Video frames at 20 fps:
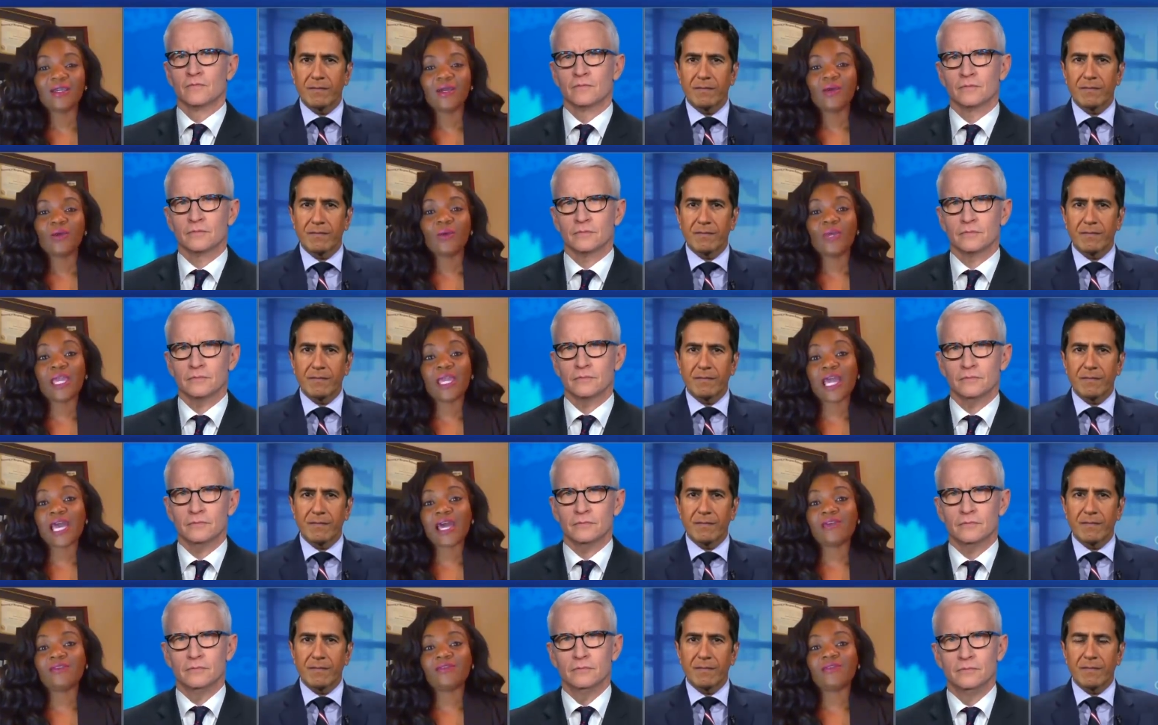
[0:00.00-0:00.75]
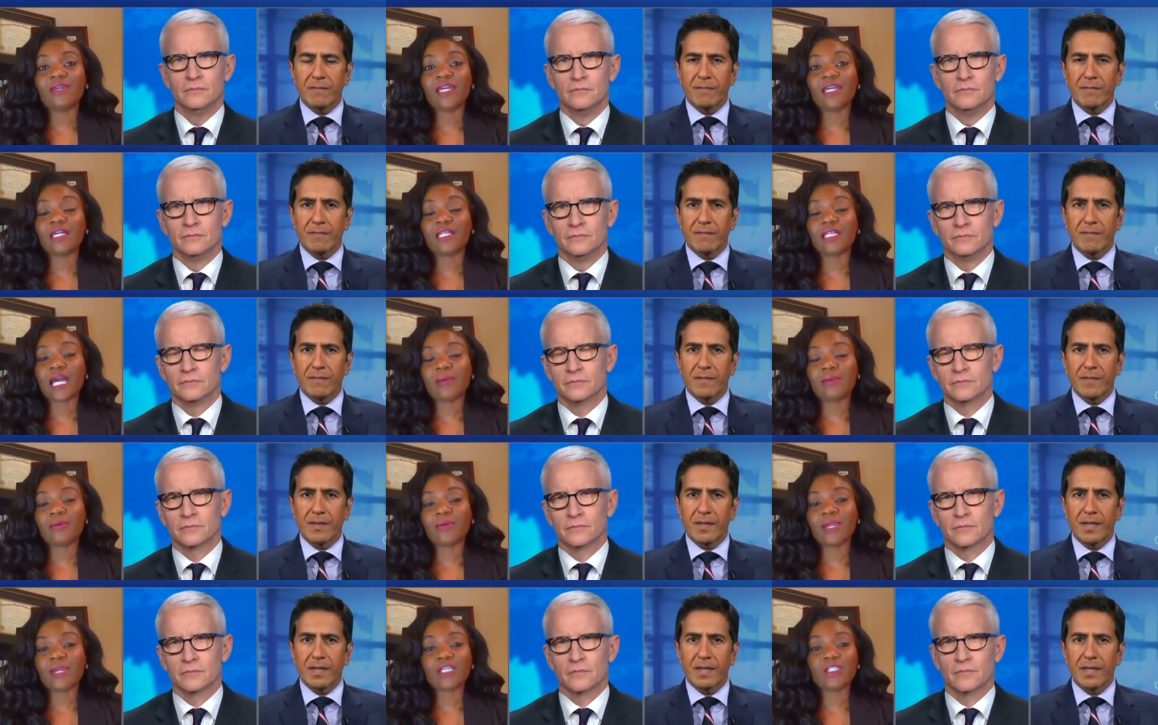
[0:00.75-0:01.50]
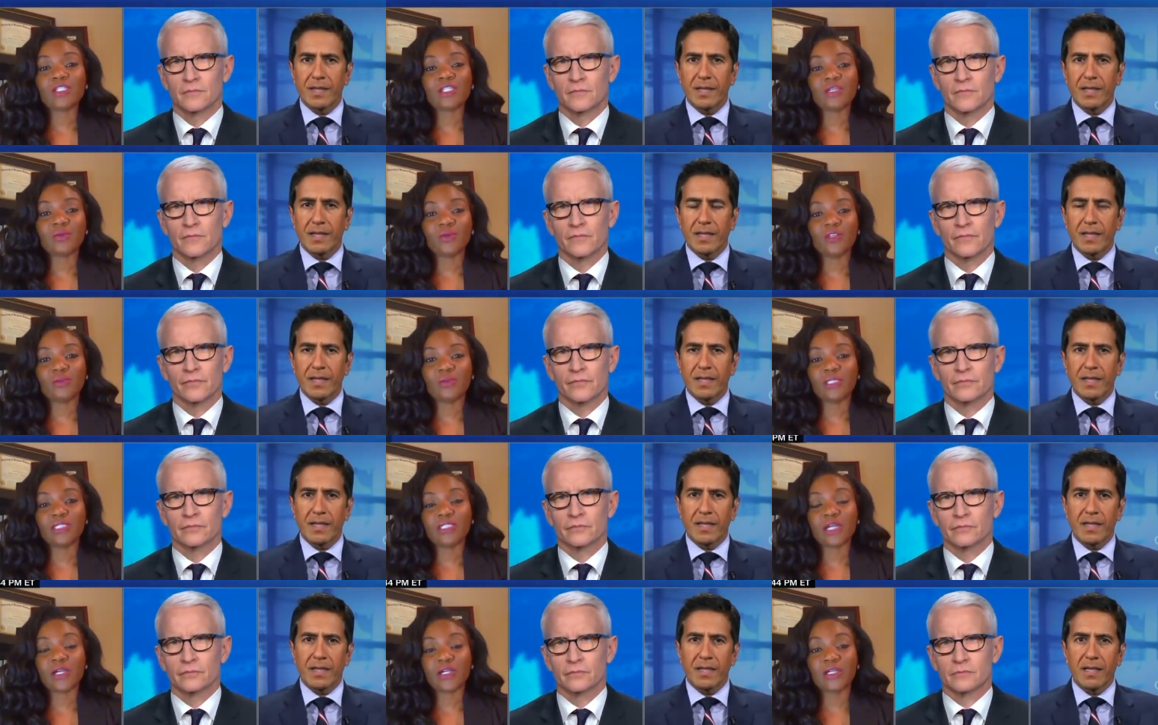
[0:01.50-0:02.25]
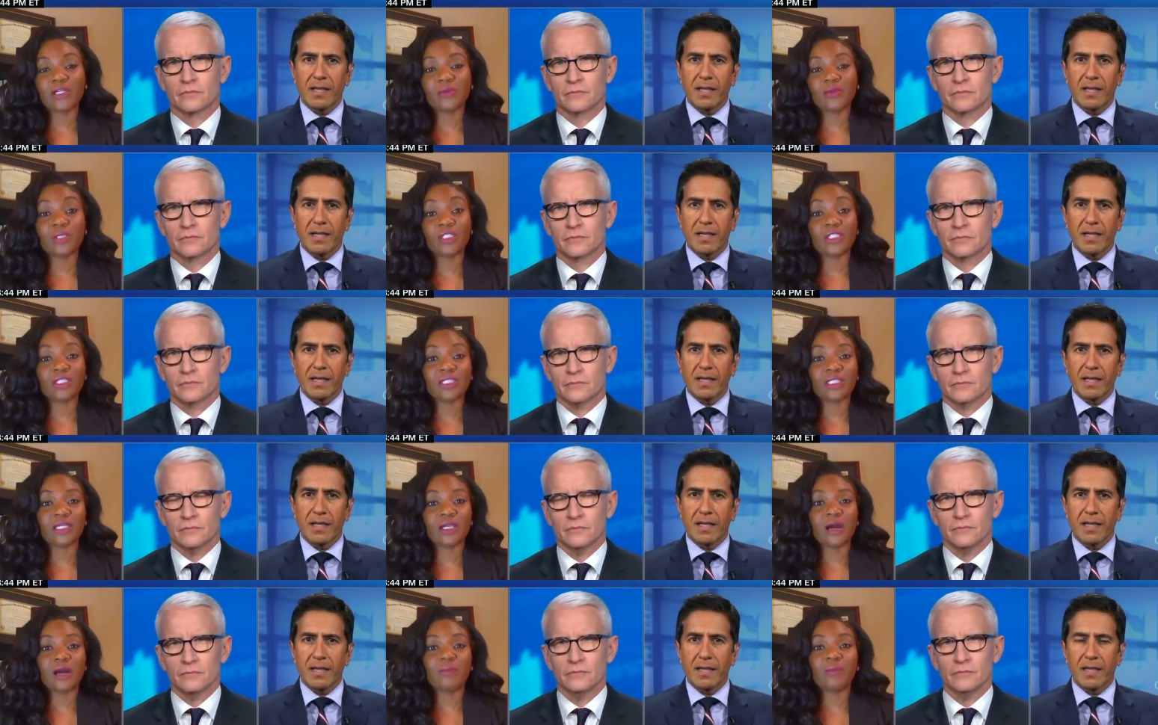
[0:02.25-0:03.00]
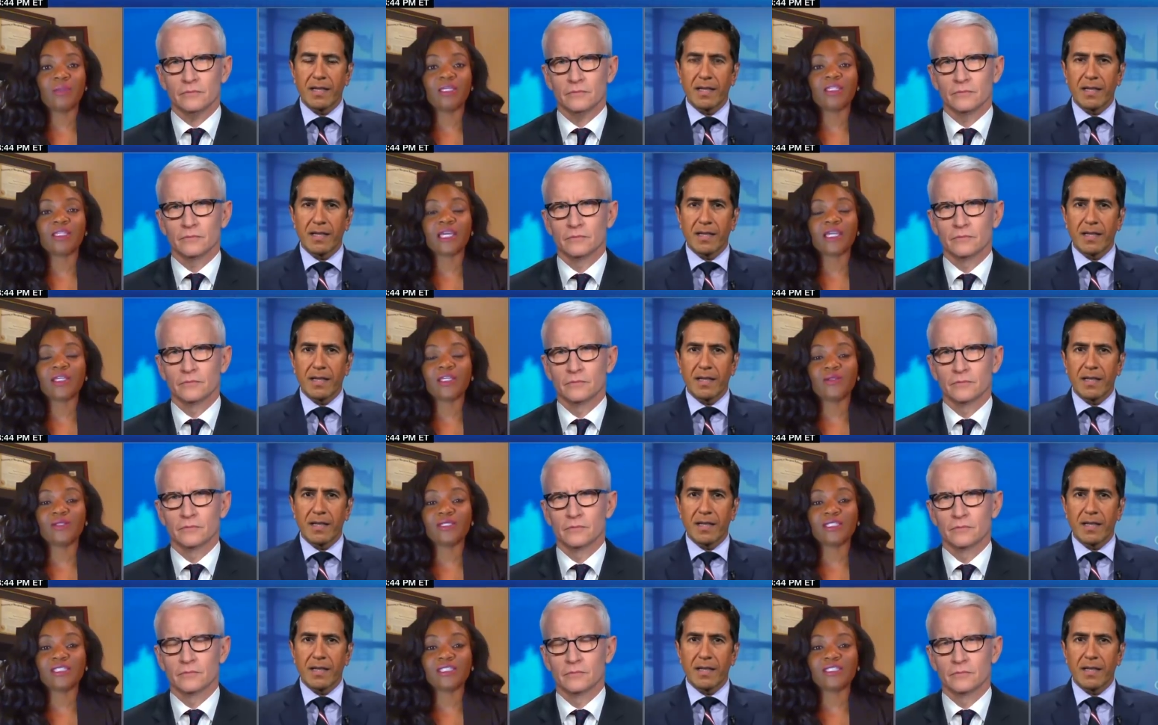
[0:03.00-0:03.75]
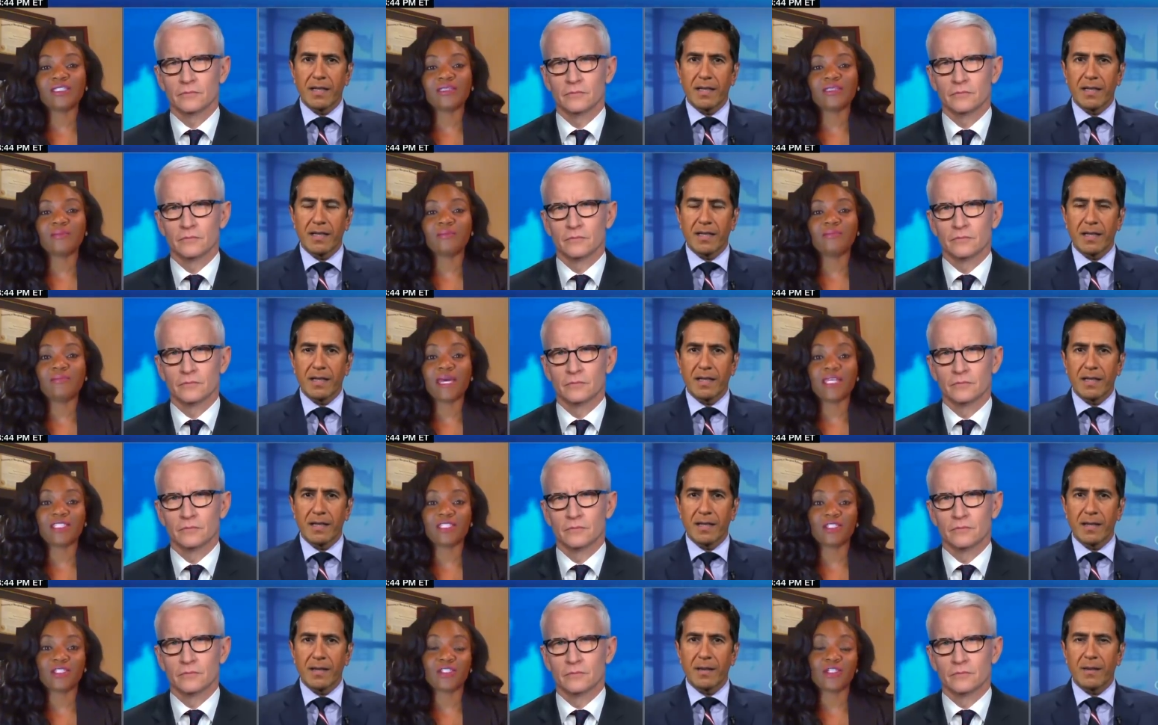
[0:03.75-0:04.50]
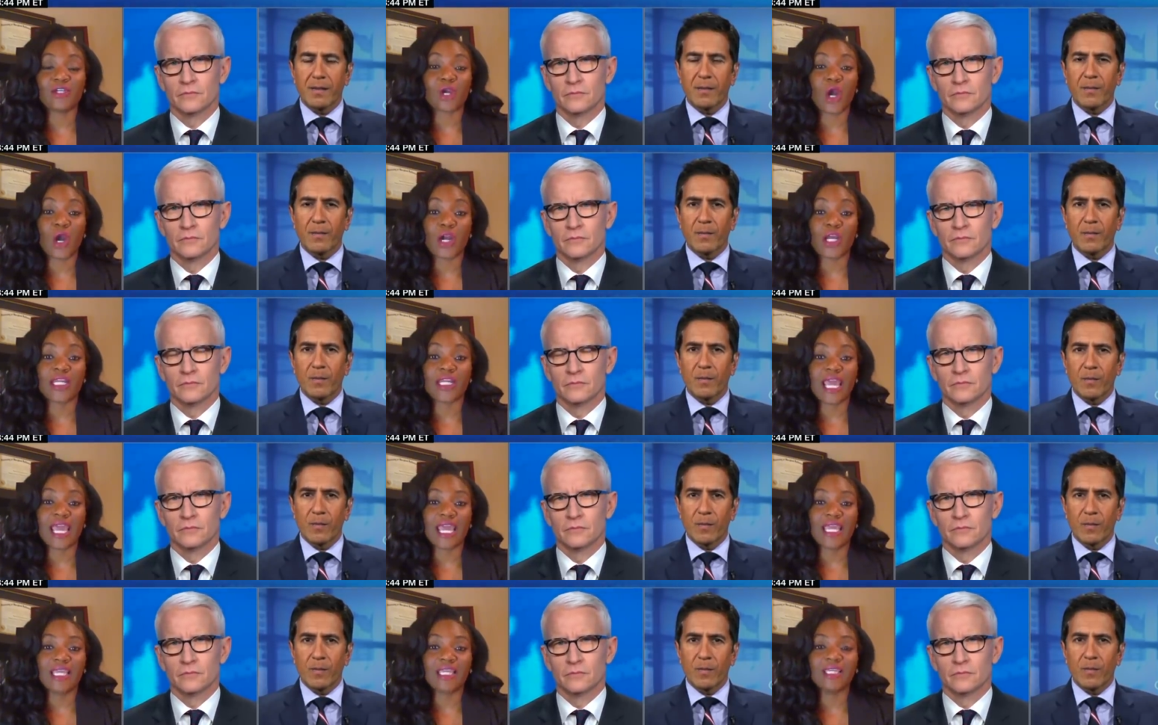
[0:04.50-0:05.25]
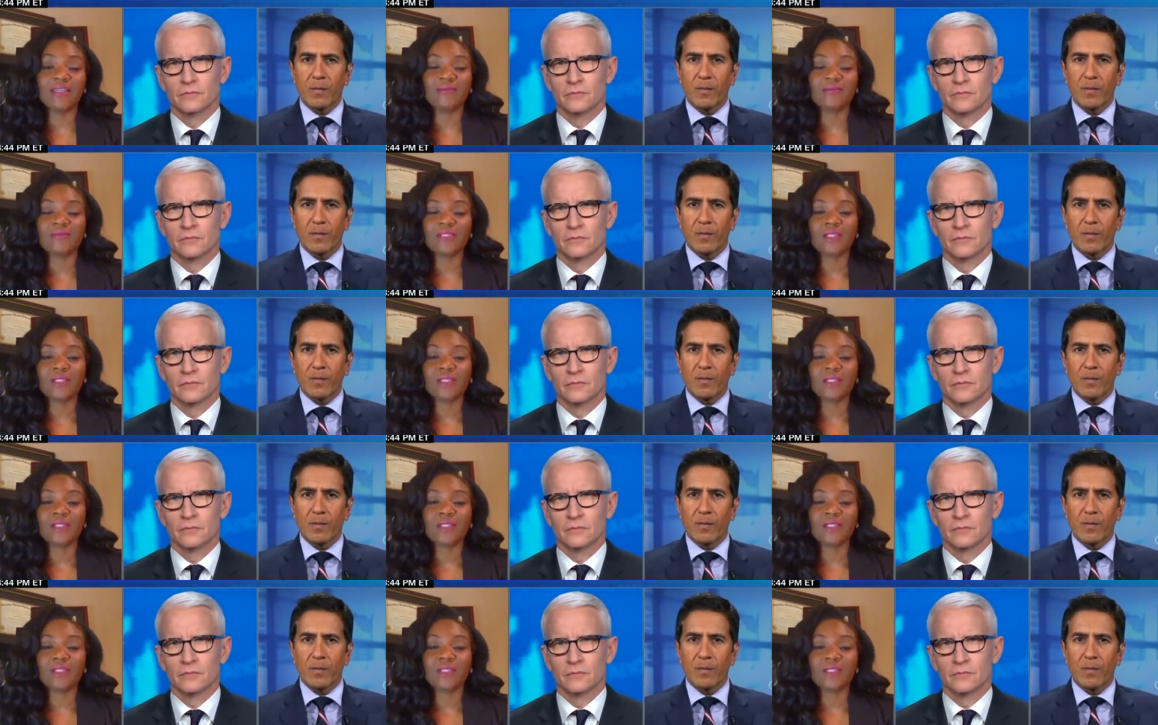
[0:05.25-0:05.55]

Speaker 1: we have a collaboration with Moderna, which is a company that uses messenger RNA,